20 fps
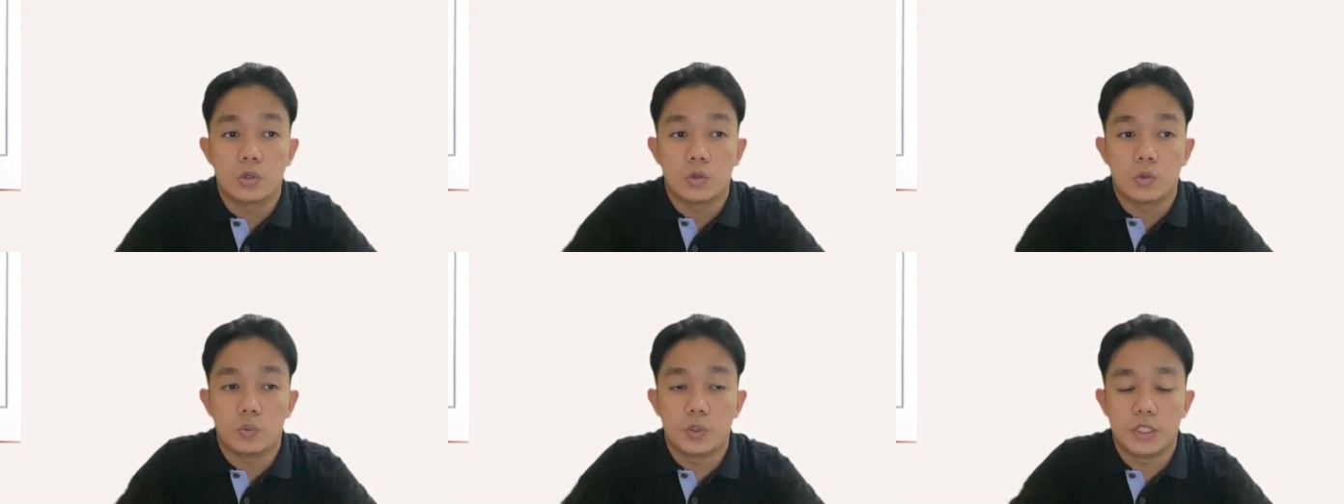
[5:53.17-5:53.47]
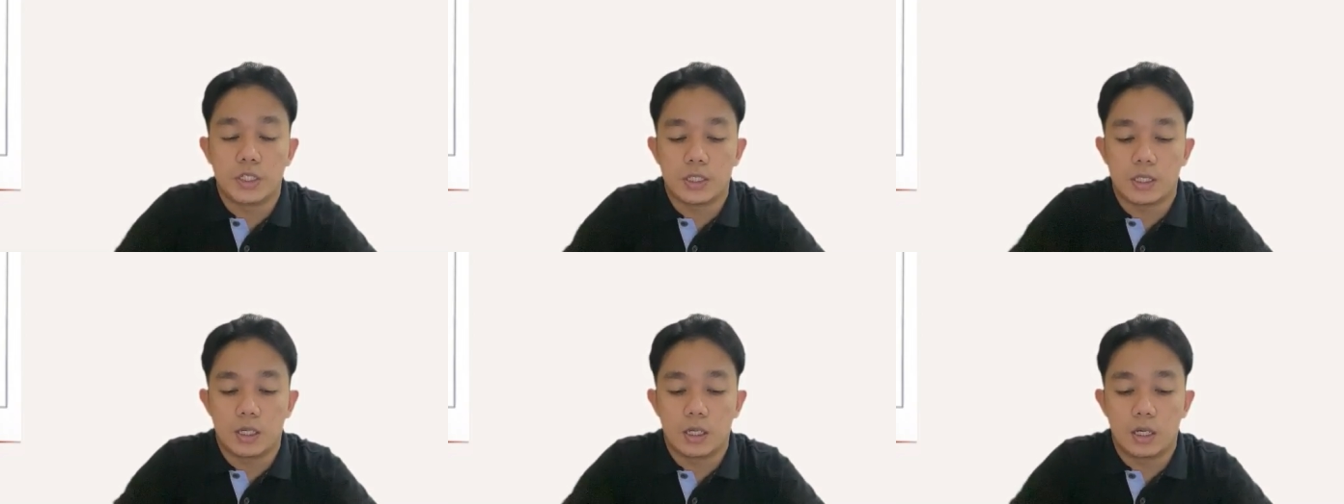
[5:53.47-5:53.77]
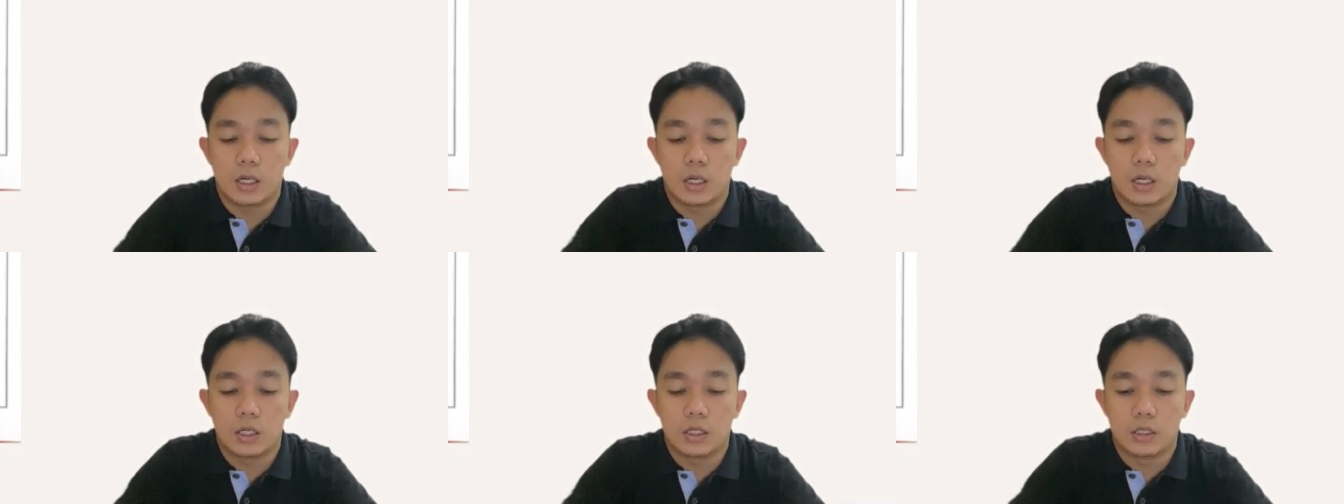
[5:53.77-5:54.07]
which
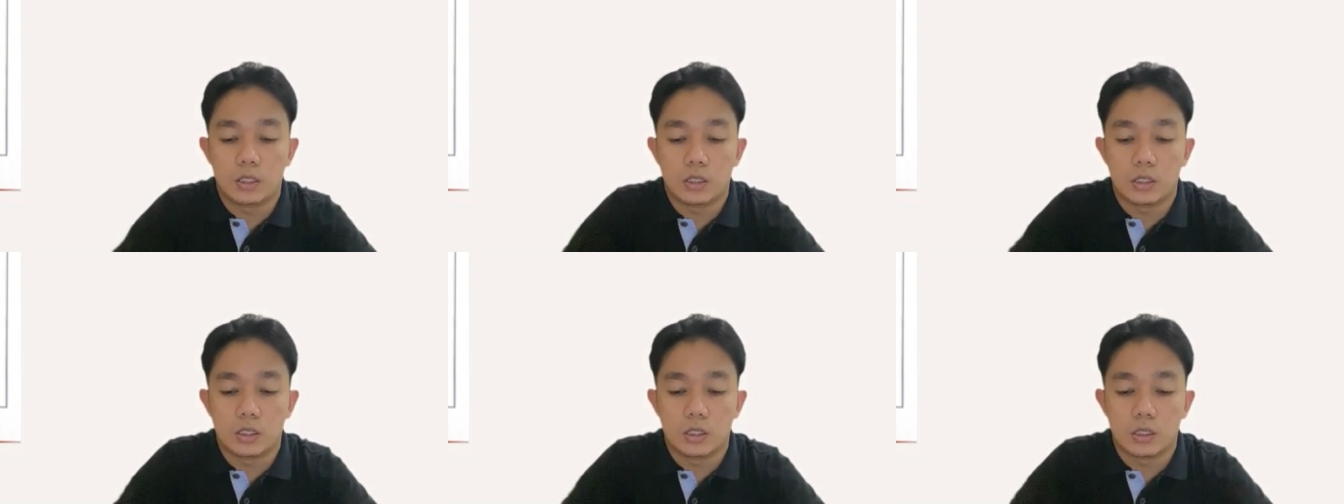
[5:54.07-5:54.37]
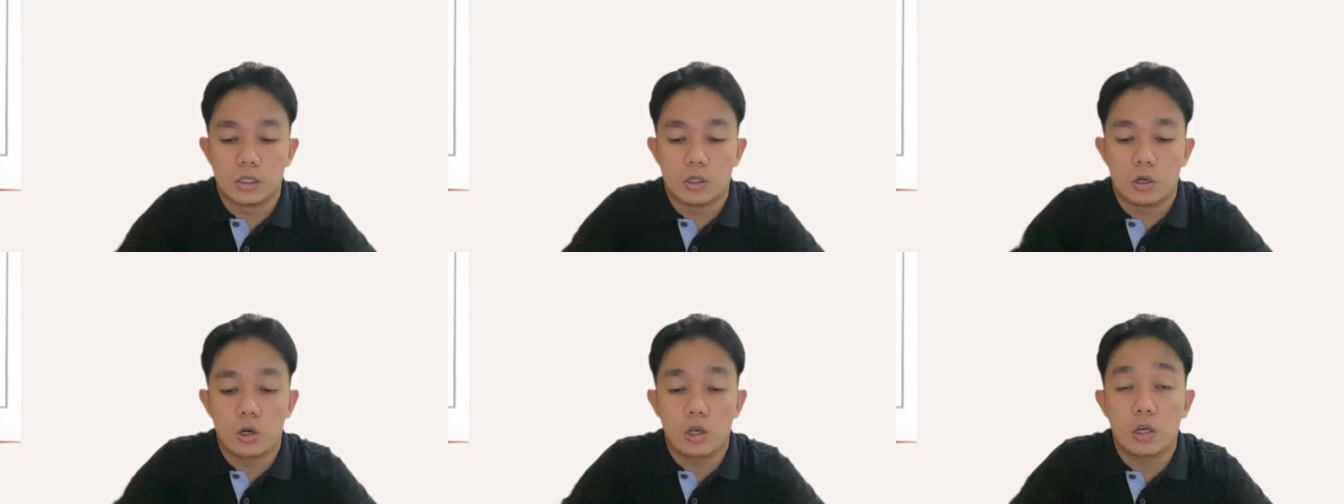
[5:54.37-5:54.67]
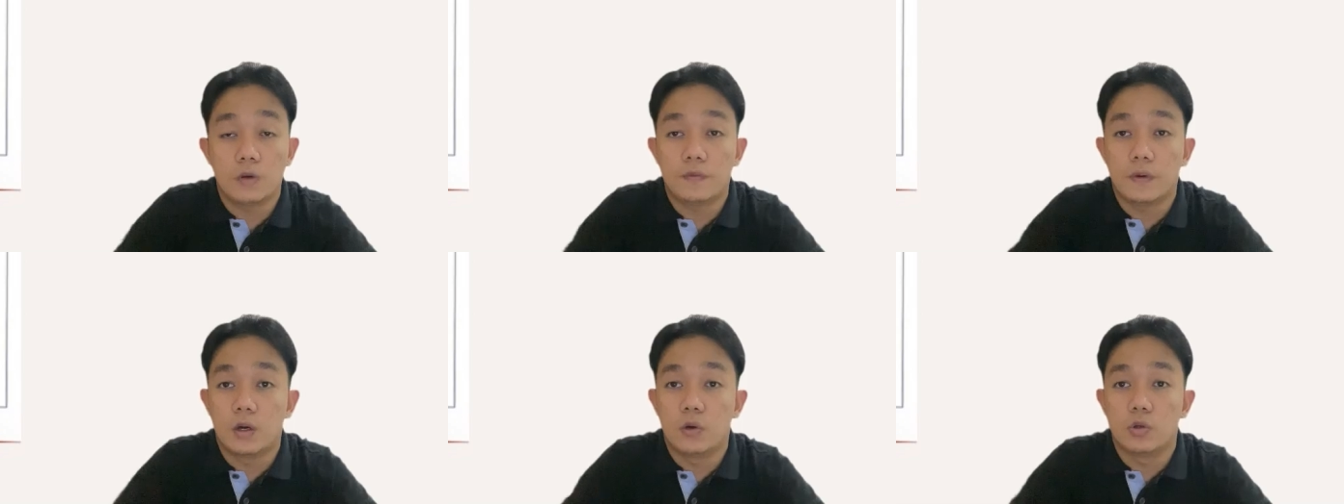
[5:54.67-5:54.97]
are all
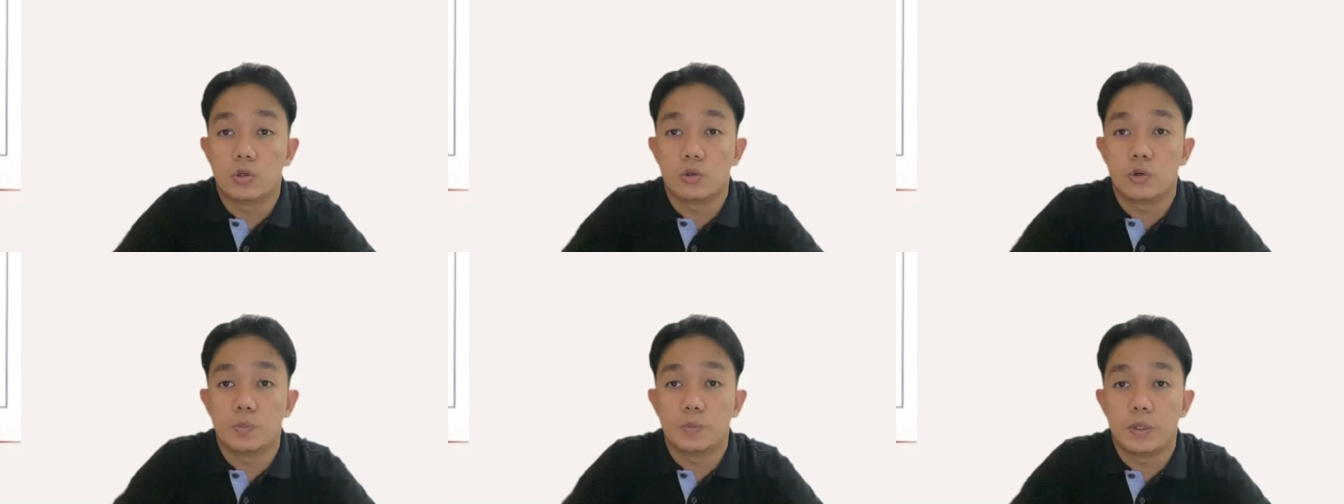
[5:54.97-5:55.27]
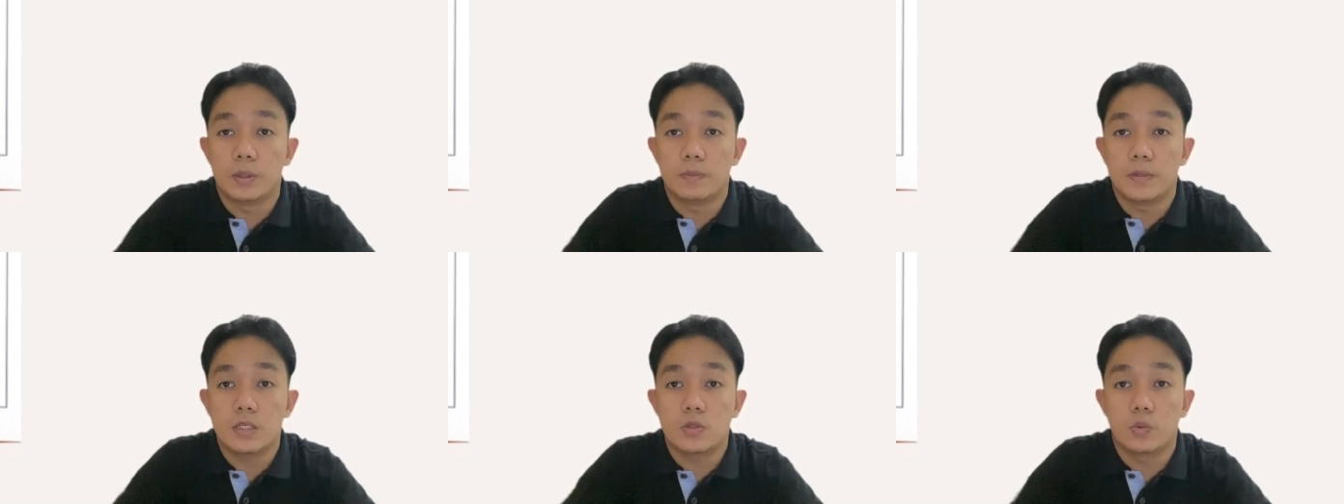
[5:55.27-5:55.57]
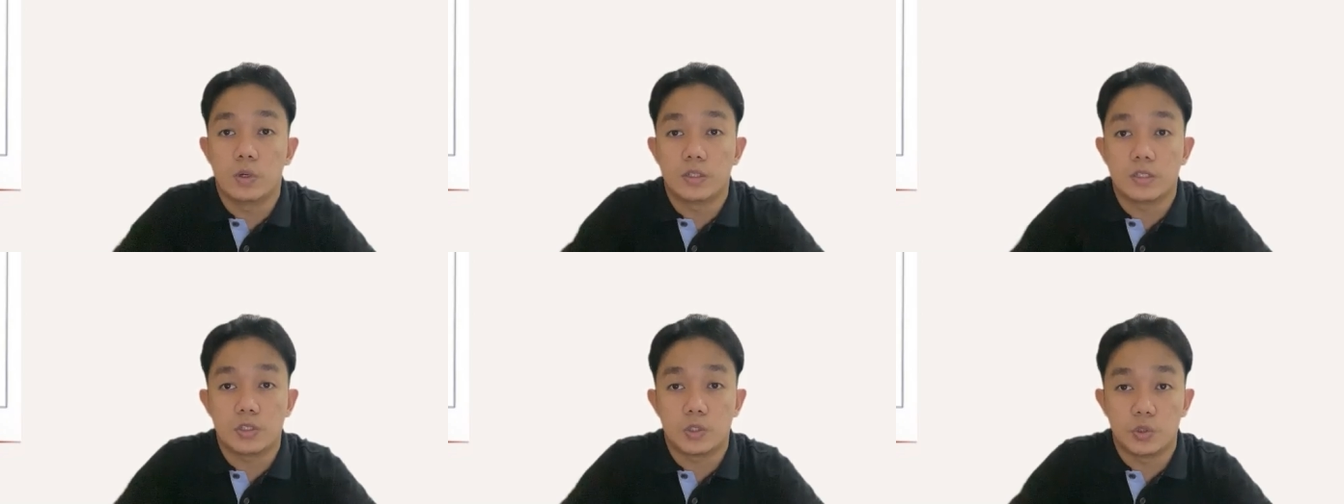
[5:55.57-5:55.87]
of our group members
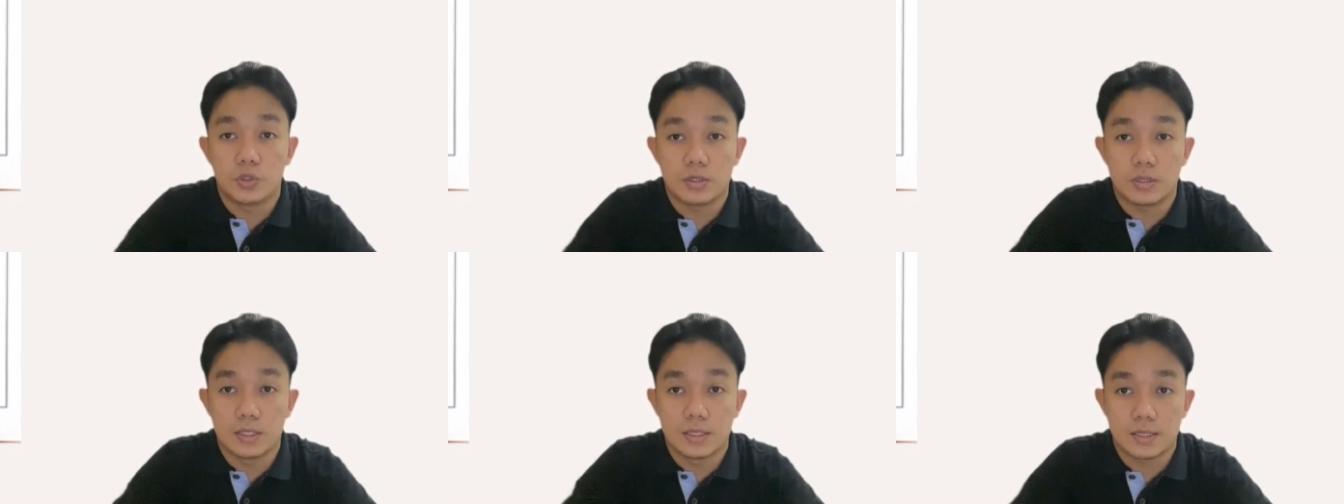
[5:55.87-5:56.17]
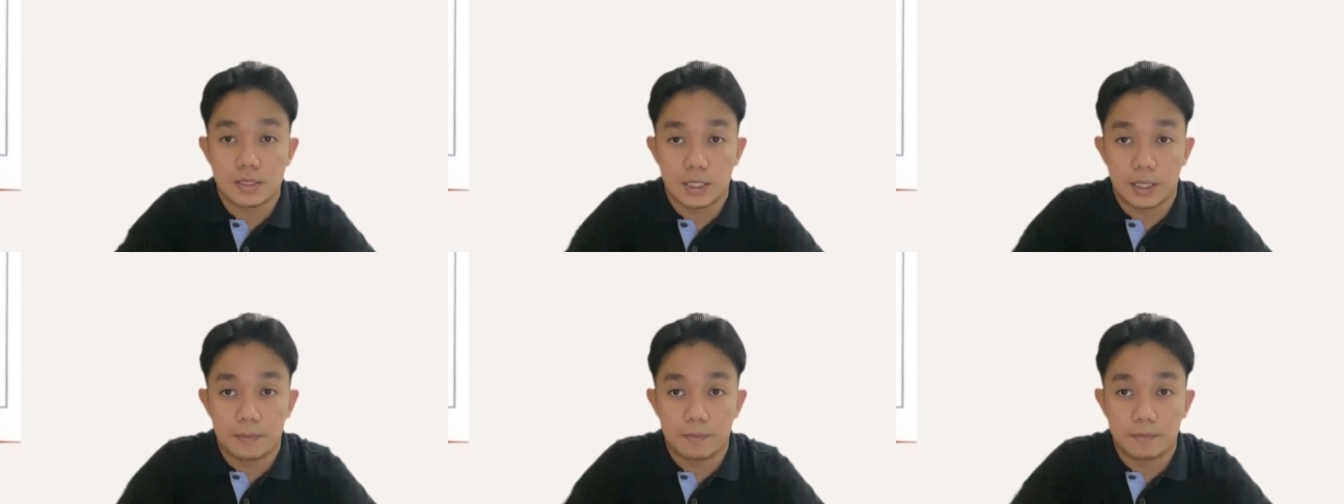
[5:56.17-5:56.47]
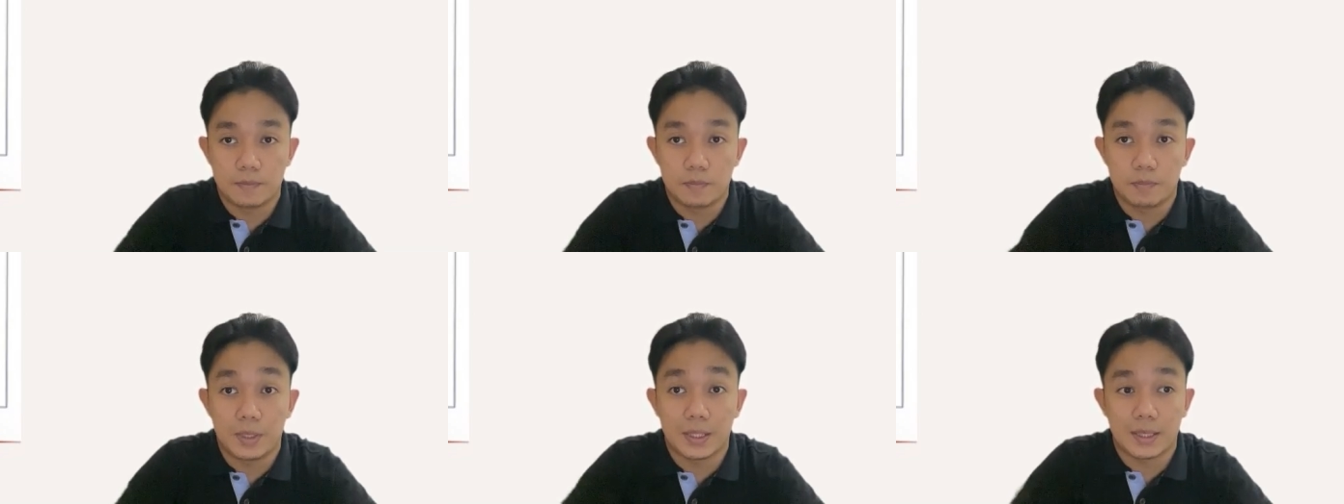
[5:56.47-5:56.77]
was used the
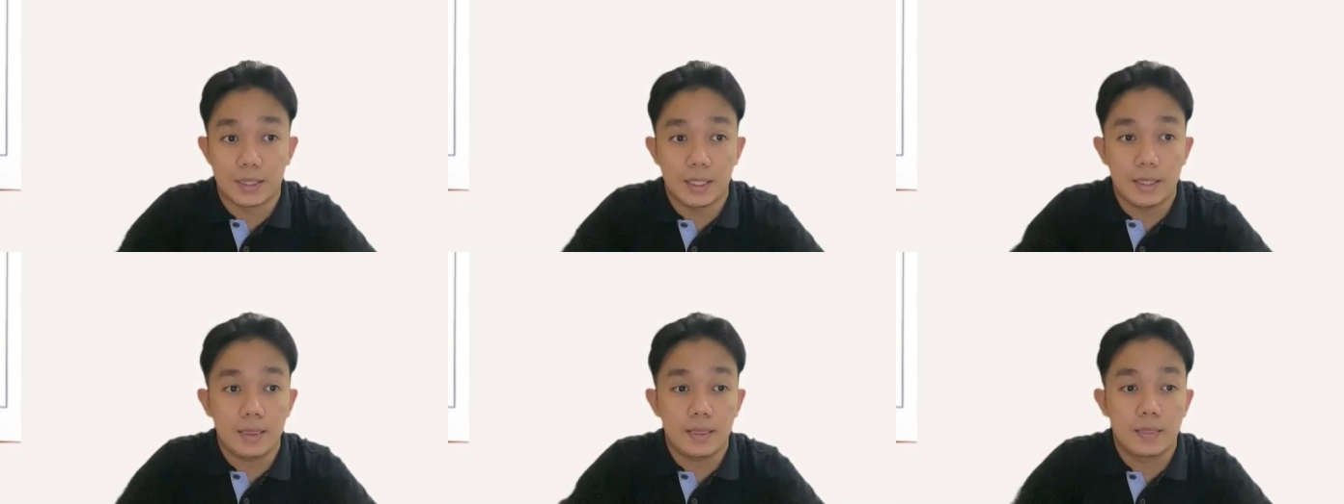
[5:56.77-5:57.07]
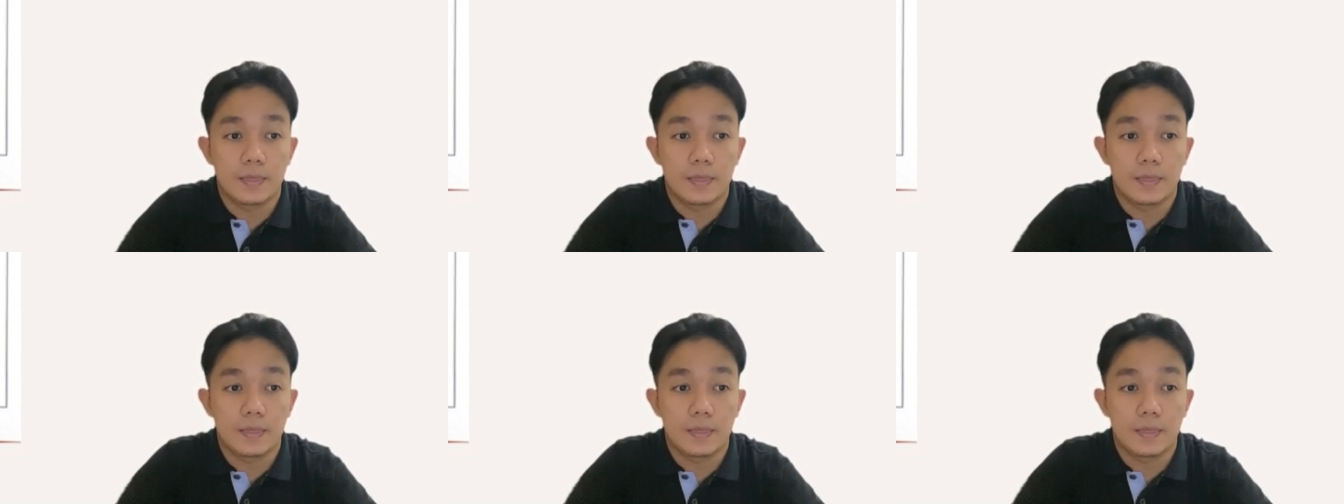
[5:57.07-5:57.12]
same method.